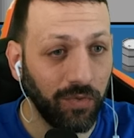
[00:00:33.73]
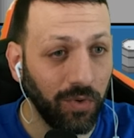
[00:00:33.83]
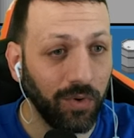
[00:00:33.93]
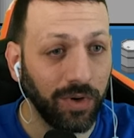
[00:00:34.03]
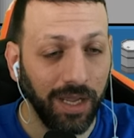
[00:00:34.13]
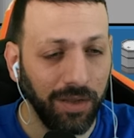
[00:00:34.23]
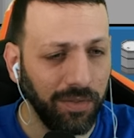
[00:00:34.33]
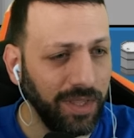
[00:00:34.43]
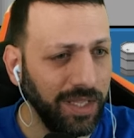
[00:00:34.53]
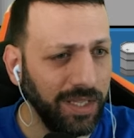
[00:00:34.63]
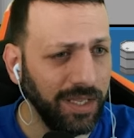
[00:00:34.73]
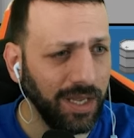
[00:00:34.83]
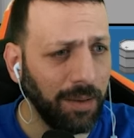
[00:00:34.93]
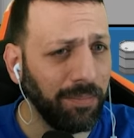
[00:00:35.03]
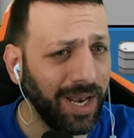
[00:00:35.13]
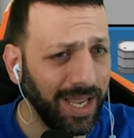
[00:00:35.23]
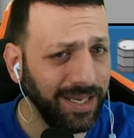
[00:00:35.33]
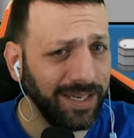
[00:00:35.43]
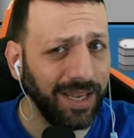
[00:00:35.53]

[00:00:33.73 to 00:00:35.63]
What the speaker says: for the applied